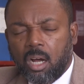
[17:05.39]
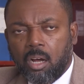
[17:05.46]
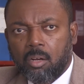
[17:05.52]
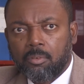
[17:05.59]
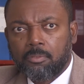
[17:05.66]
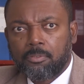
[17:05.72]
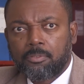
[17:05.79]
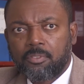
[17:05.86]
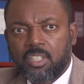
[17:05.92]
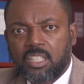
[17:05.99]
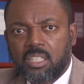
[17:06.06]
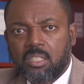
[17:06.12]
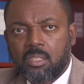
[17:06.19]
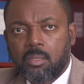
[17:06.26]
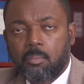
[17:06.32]
of
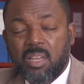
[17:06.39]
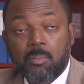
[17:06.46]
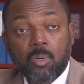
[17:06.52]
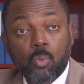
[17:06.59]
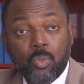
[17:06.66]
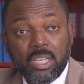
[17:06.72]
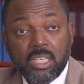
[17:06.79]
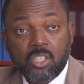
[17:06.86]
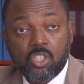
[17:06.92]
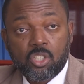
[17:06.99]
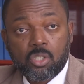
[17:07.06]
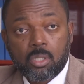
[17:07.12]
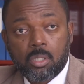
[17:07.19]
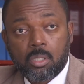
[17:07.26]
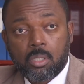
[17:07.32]
the minimum
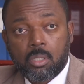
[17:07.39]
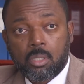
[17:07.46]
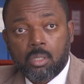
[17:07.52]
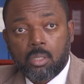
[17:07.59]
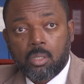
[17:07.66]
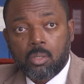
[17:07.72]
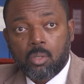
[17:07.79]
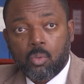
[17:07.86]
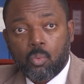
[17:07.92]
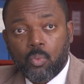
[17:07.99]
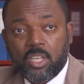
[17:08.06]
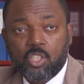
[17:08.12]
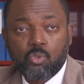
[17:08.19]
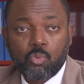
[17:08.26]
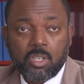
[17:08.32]
wage,
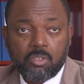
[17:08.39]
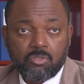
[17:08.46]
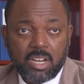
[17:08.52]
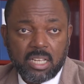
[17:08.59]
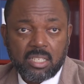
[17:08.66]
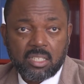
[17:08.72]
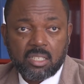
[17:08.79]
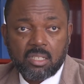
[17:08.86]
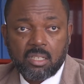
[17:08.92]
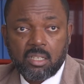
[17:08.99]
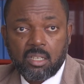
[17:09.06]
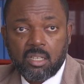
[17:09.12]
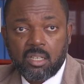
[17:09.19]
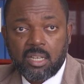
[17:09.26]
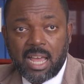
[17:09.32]
which we addressed
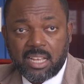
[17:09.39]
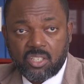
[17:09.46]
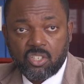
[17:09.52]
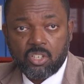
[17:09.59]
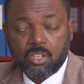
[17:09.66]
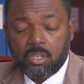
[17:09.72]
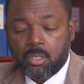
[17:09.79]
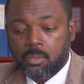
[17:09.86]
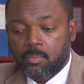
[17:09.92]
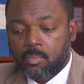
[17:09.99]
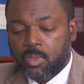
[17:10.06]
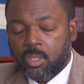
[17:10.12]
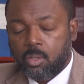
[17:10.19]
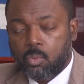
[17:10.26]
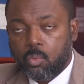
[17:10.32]
last year,
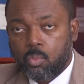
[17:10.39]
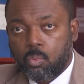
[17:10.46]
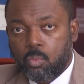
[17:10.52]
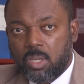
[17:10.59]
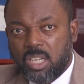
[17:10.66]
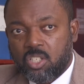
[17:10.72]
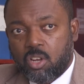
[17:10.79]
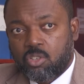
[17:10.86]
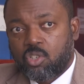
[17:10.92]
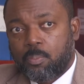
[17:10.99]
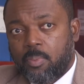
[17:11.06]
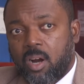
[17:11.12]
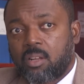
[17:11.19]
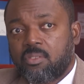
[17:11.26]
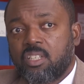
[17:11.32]
is also
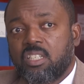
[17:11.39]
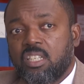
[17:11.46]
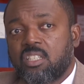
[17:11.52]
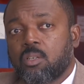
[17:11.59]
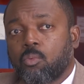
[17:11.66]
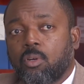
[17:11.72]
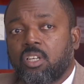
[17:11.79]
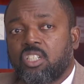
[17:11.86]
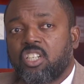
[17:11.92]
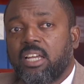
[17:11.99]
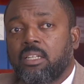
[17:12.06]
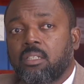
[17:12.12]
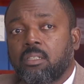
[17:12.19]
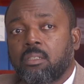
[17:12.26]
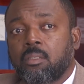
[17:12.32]
part of the decent work
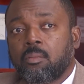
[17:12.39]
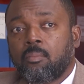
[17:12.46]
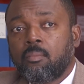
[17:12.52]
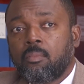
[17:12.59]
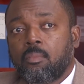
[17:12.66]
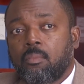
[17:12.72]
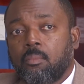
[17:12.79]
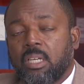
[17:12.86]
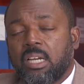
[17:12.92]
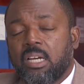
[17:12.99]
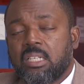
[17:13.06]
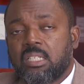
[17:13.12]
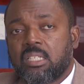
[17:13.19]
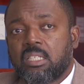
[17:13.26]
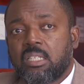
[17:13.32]
agenda,
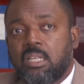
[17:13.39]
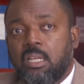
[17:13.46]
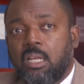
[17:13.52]
because